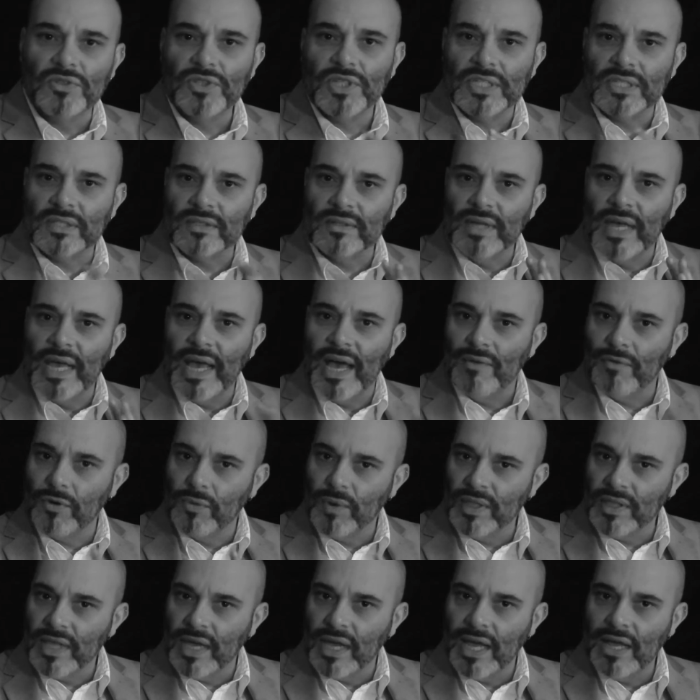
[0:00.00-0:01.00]
just have
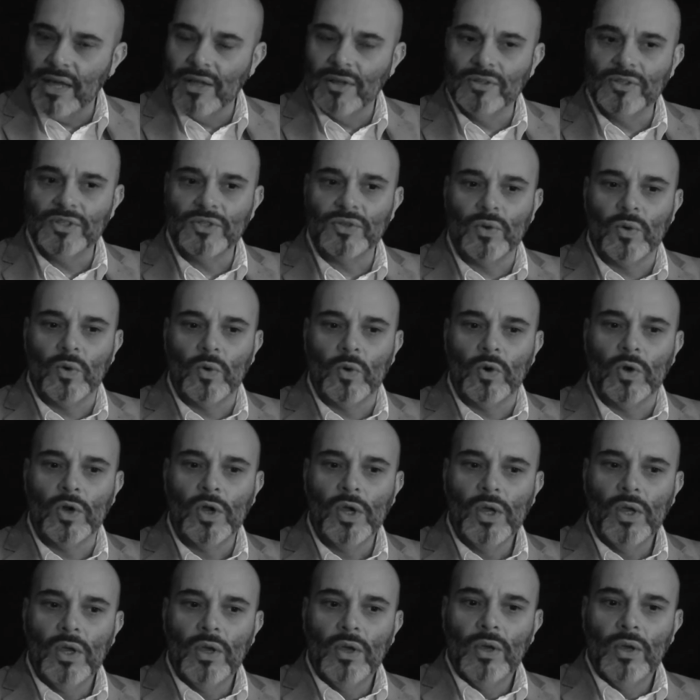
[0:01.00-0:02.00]
around the house or